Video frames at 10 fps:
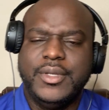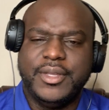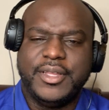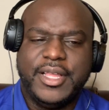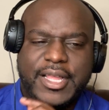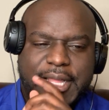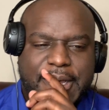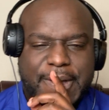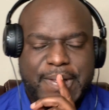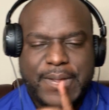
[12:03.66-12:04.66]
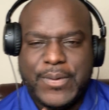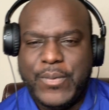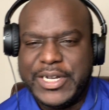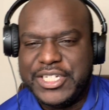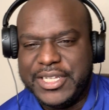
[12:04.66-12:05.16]
it.
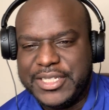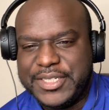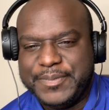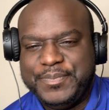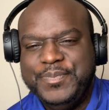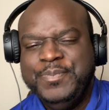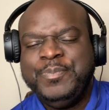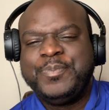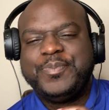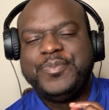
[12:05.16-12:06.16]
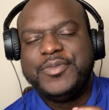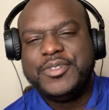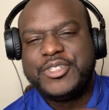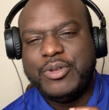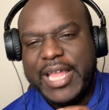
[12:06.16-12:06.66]
Watch this.
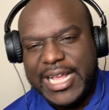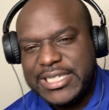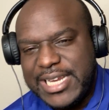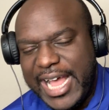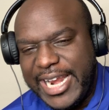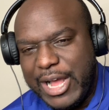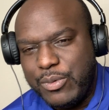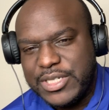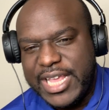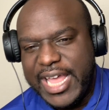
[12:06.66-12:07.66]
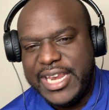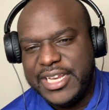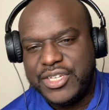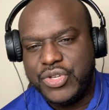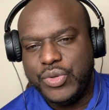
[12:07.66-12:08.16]
So last night I was
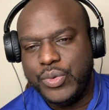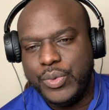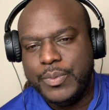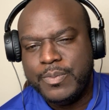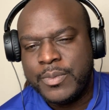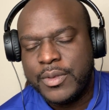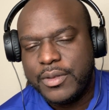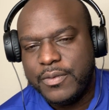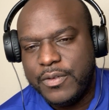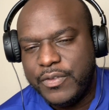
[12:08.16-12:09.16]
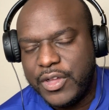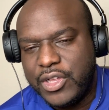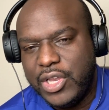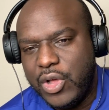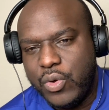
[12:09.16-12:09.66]
headed to the
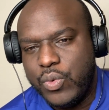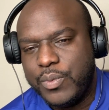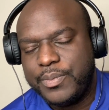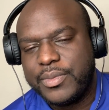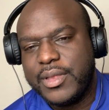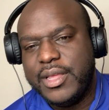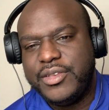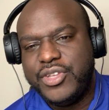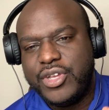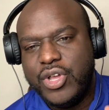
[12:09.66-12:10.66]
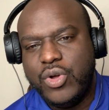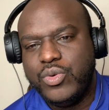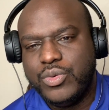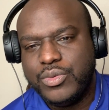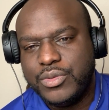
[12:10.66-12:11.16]
Glow to
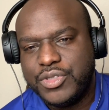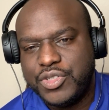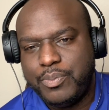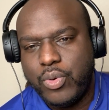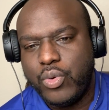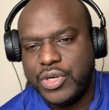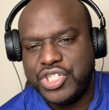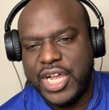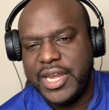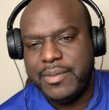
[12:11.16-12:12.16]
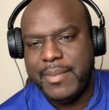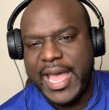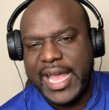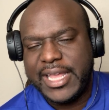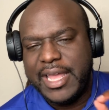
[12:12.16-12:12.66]
go support Johnny
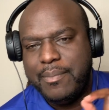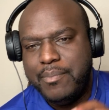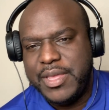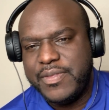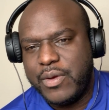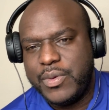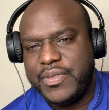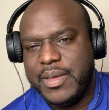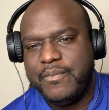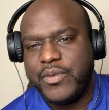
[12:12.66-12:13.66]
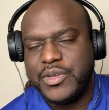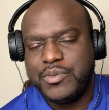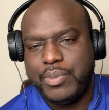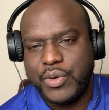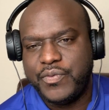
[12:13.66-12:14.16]
Mac and be there with him for his
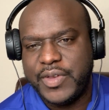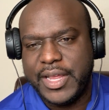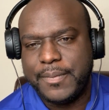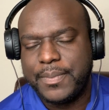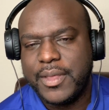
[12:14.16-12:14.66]
birthday.